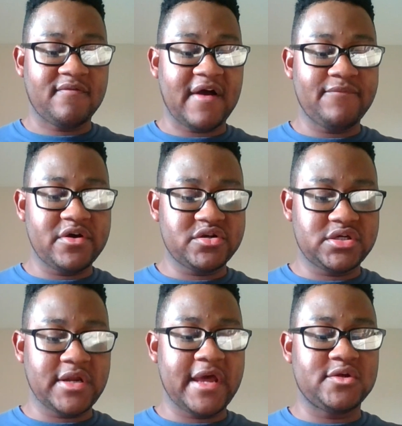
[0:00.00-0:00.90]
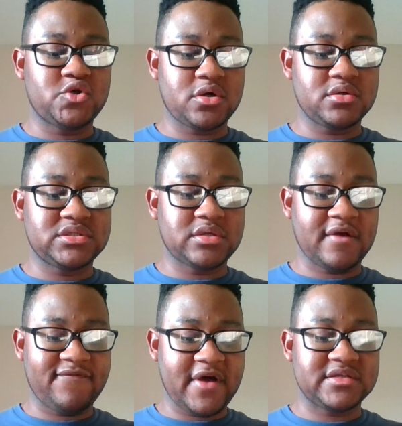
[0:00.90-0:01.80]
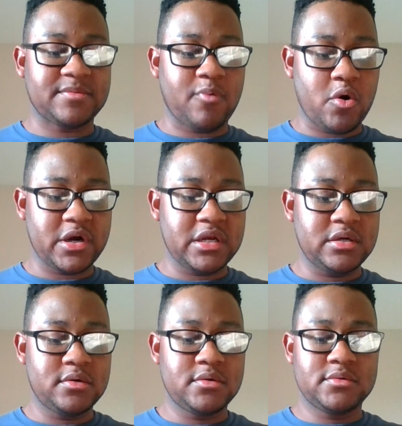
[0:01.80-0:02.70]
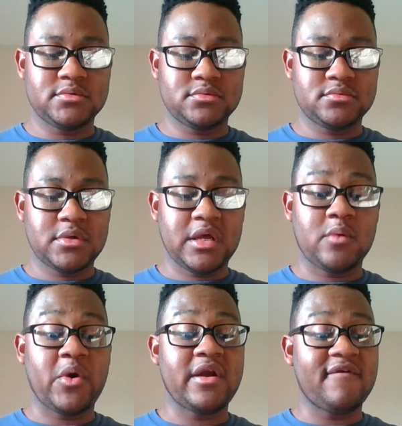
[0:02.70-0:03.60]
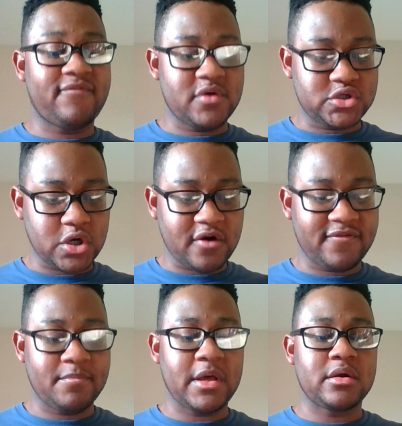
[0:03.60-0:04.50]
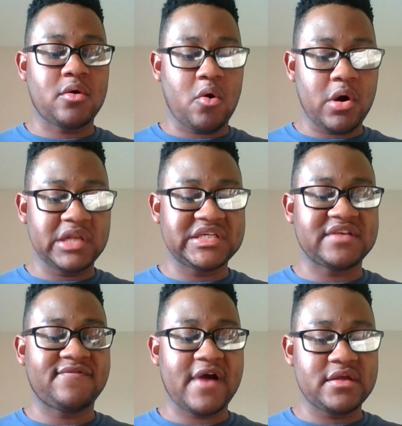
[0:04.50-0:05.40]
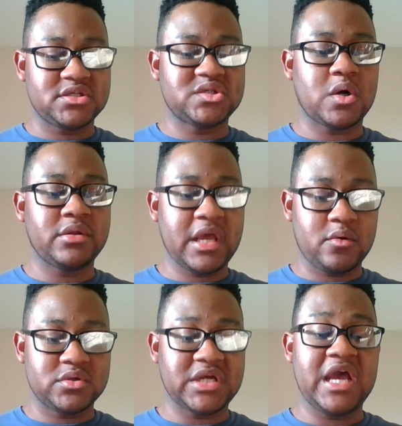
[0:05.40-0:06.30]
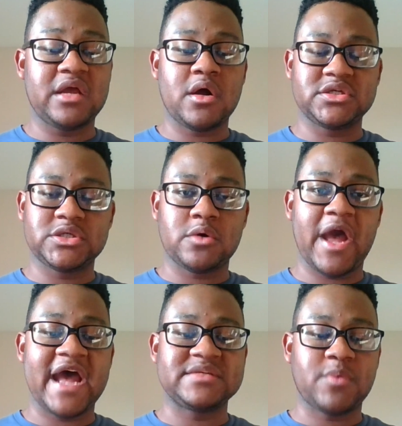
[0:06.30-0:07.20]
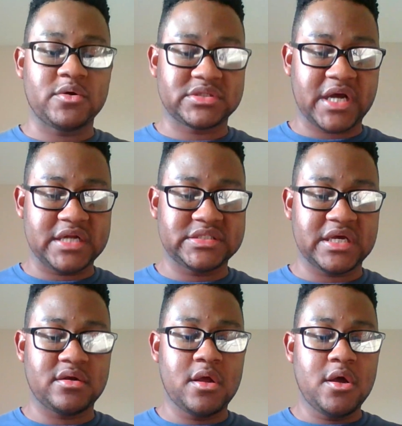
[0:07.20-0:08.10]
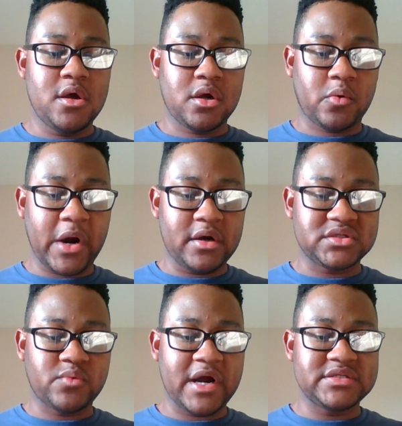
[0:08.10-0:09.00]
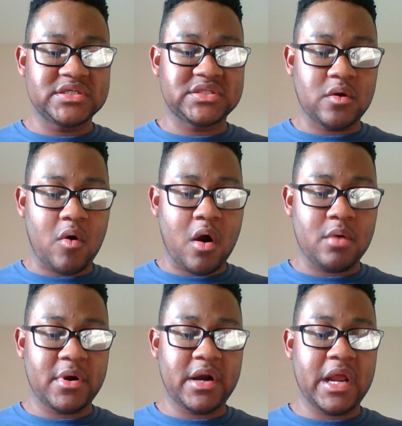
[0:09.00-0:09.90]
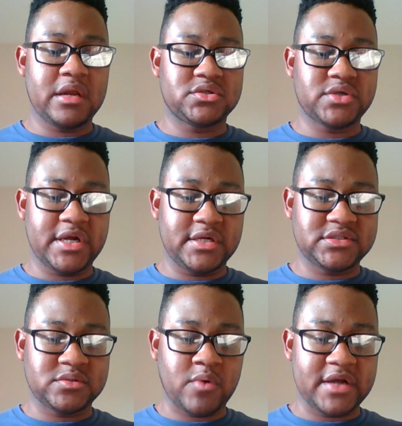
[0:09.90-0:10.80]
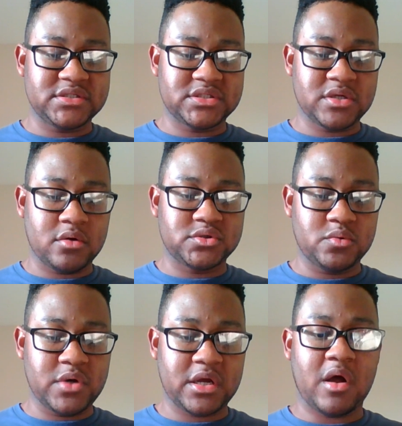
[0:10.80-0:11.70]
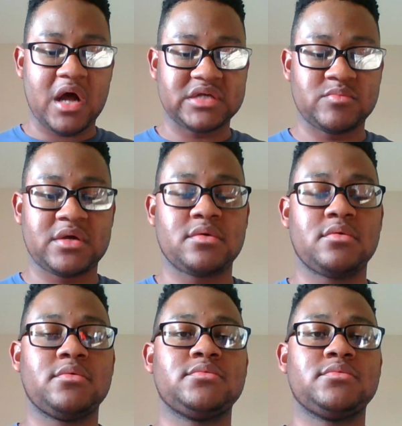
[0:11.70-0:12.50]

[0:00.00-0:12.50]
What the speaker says: Vibration and trigger effect supported. And rated for mature for blood and gore, intense violence, and strong language. And also it has bonus content. Kratos rises no armor and Atreus rises no tunic cosmic.